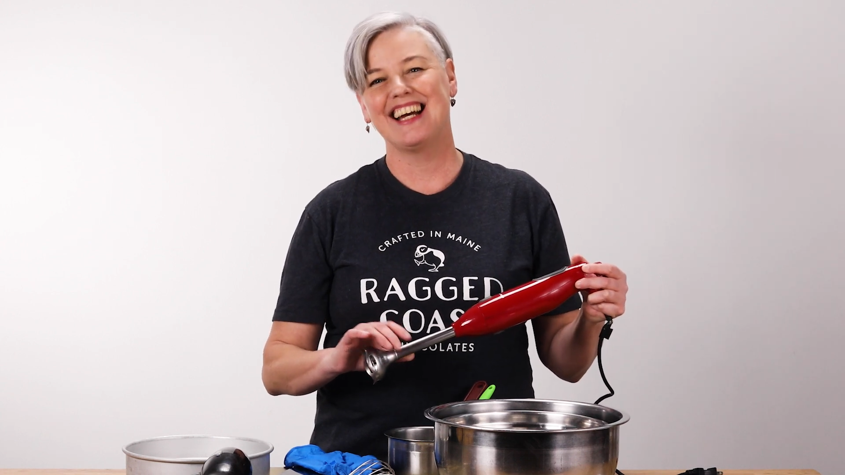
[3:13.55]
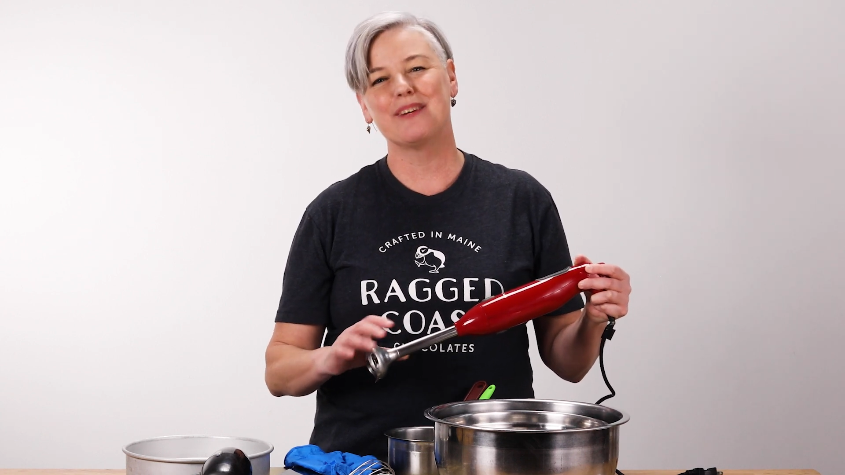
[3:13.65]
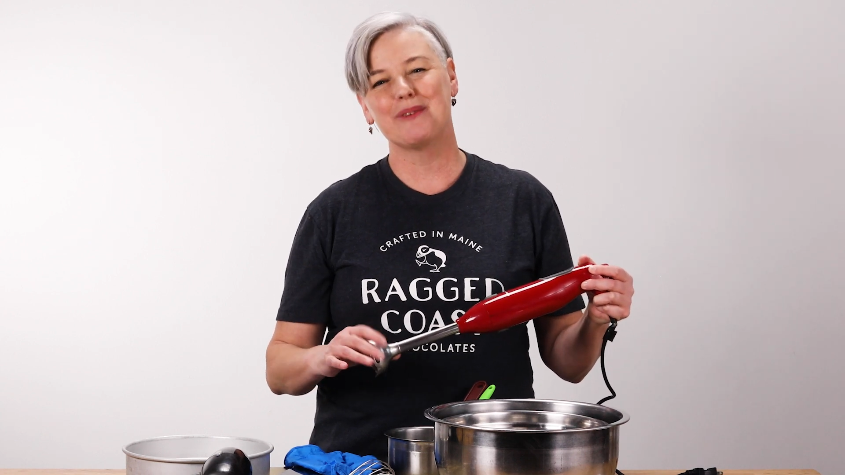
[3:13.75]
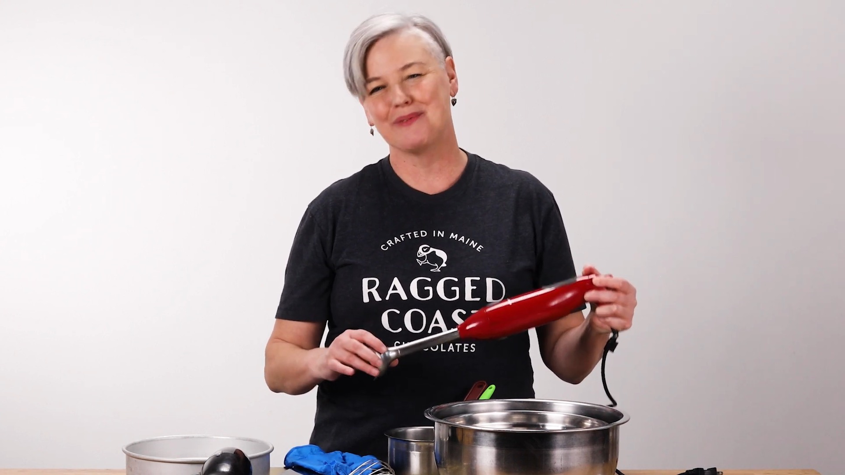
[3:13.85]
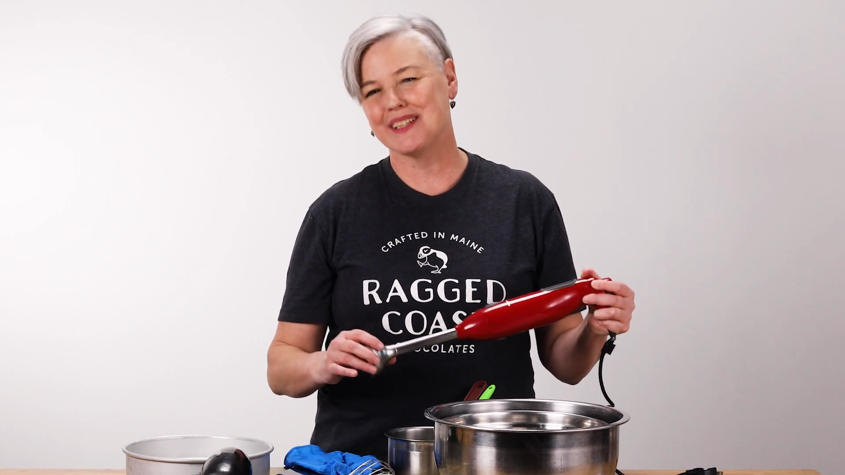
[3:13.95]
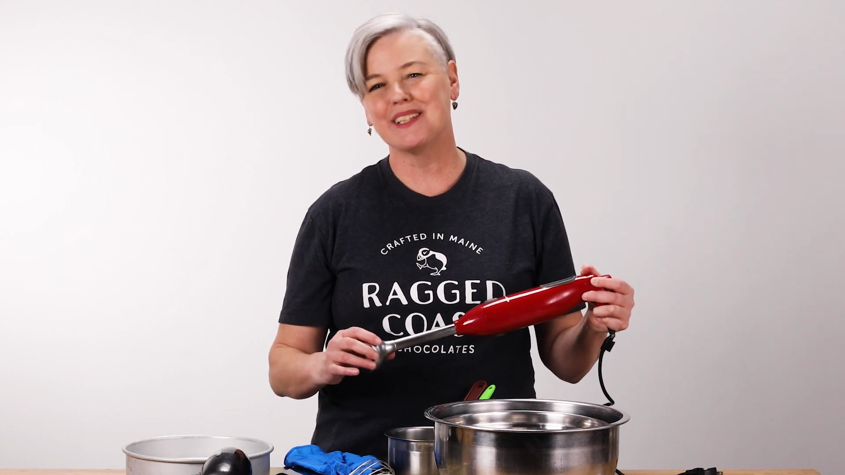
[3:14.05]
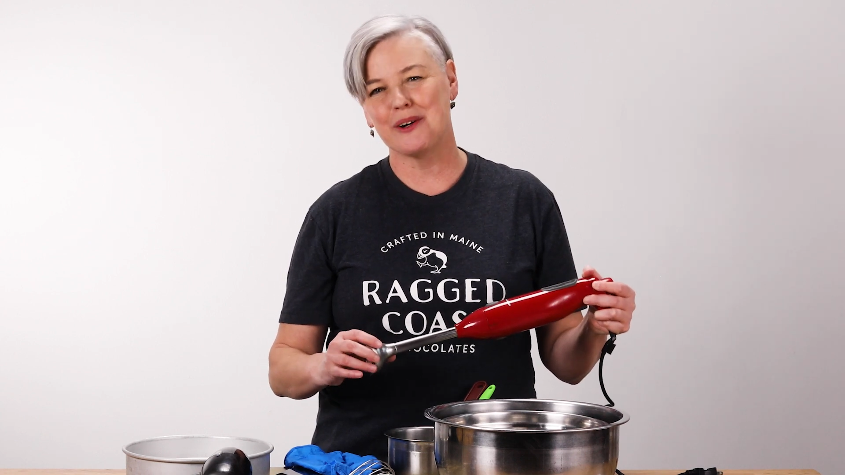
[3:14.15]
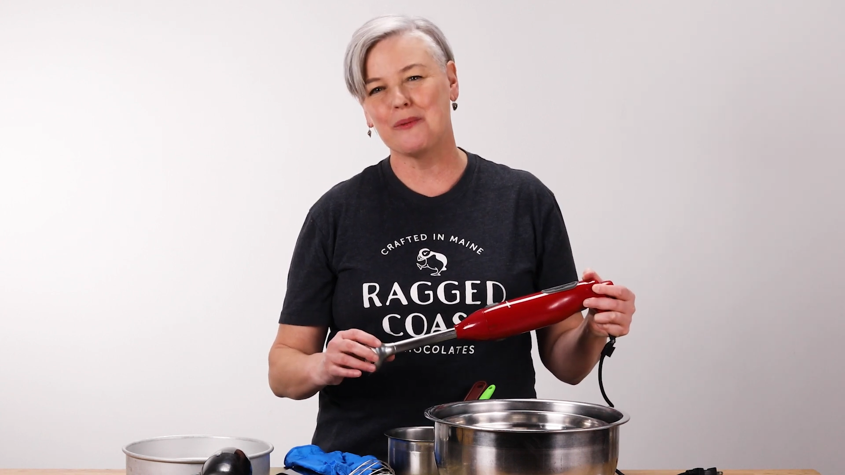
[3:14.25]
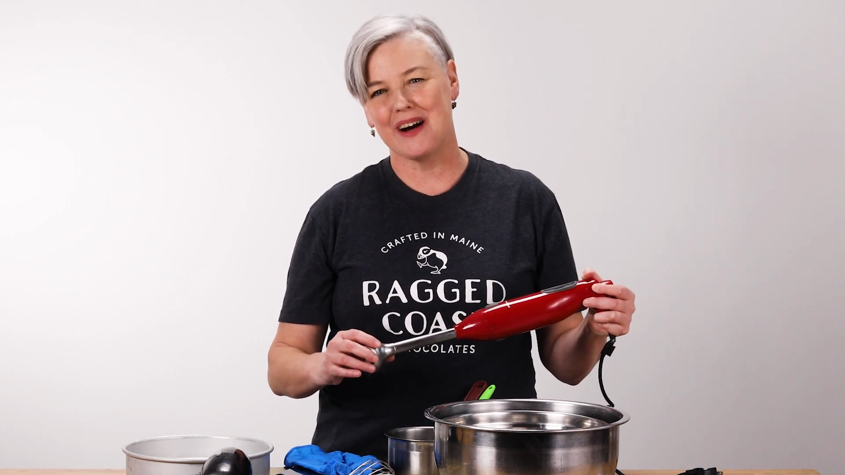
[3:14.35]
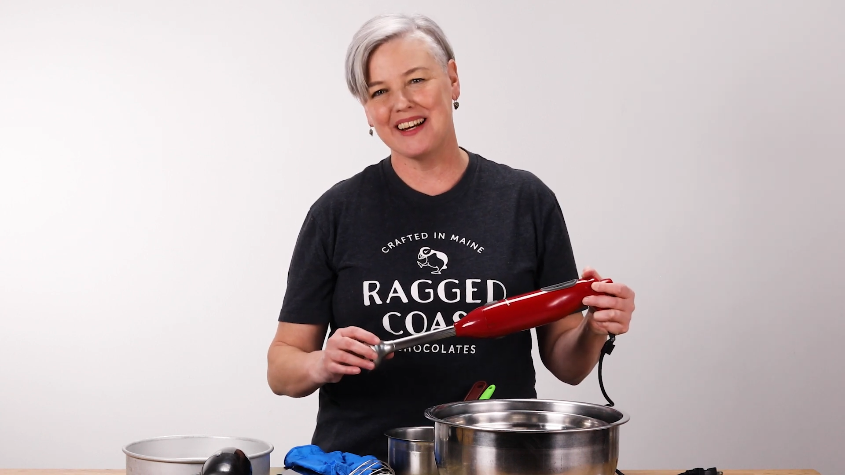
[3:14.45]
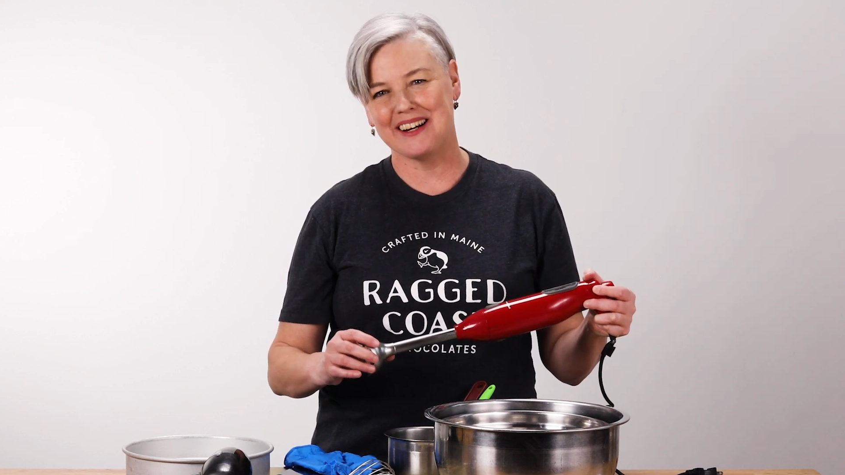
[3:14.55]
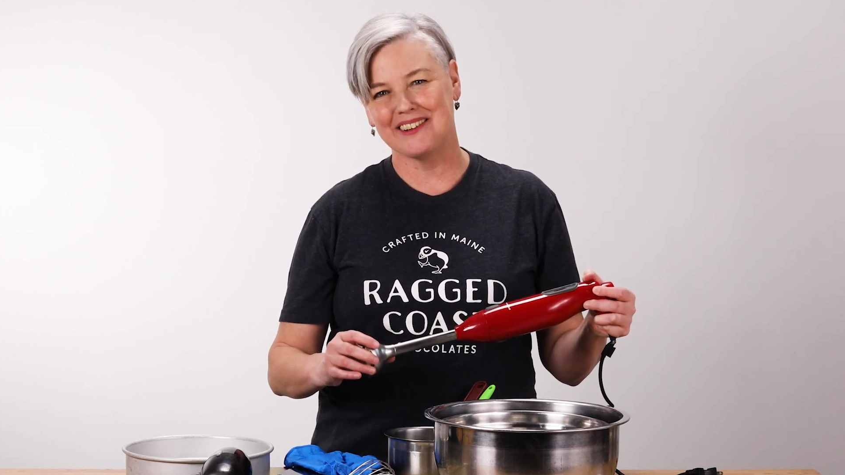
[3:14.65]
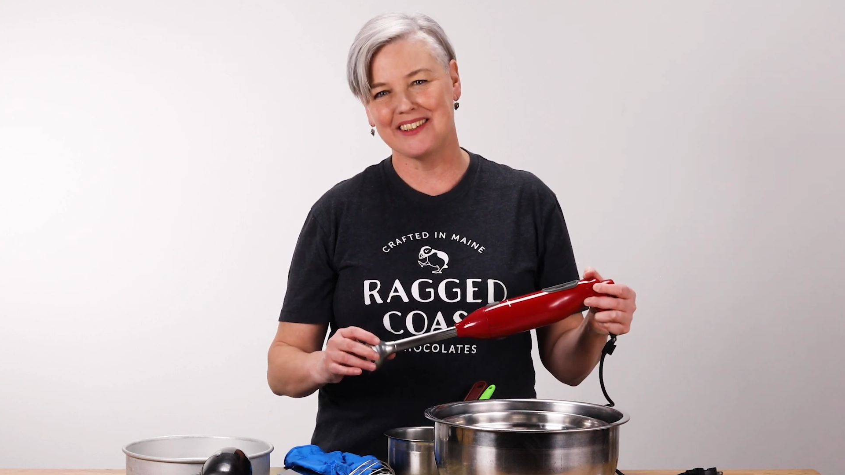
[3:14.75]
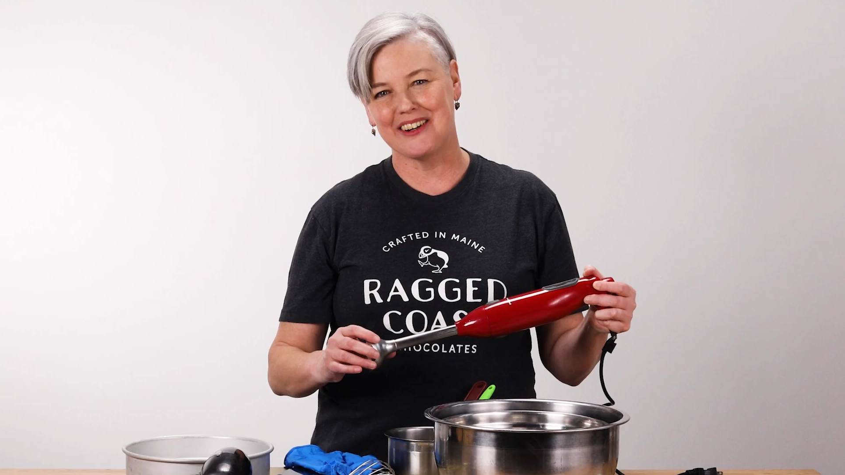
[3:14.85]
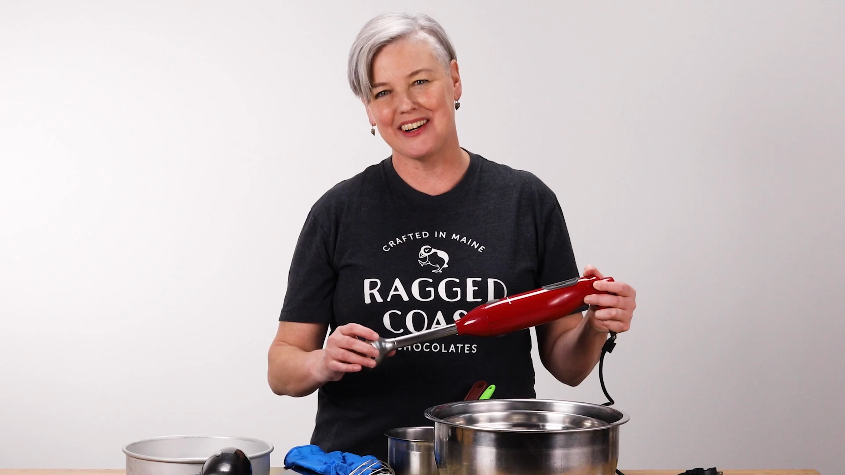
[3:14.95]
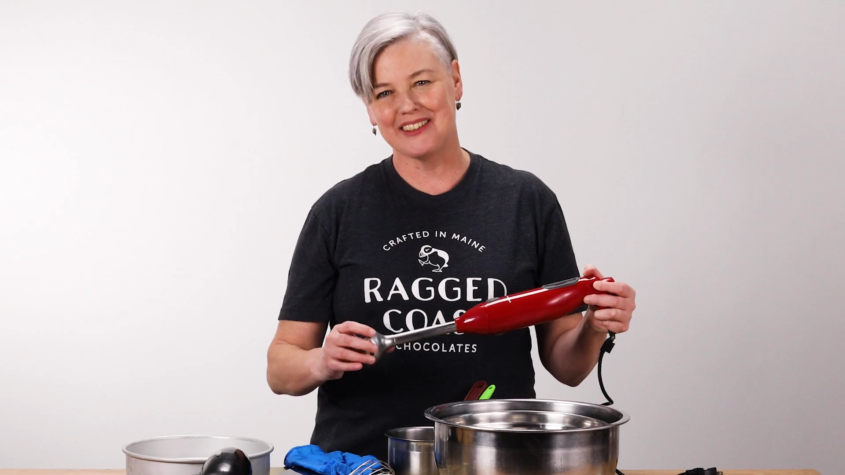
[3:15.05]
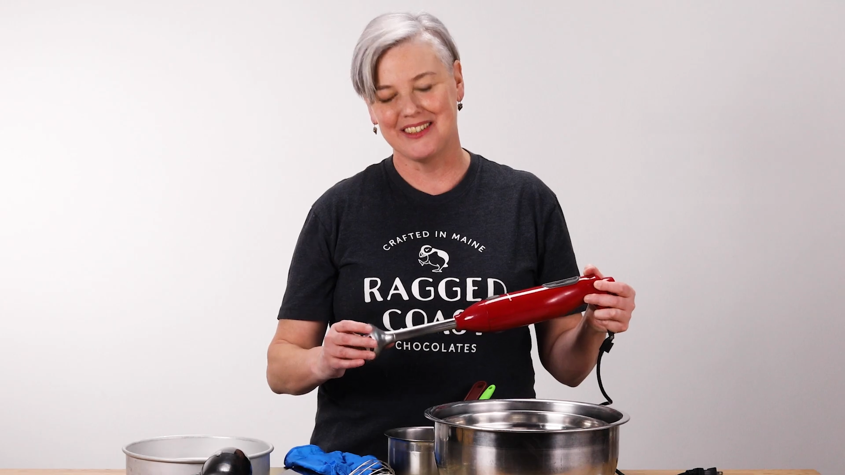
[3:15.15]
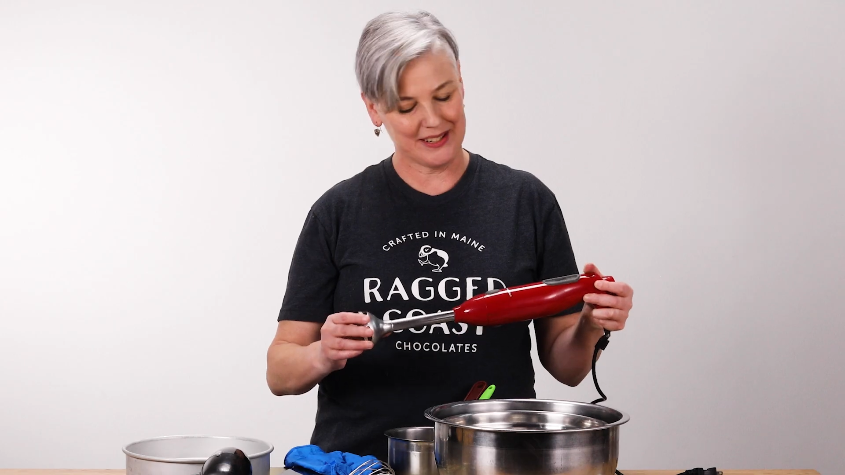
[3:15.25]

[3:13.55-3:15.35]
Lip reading: and we really don't want air in our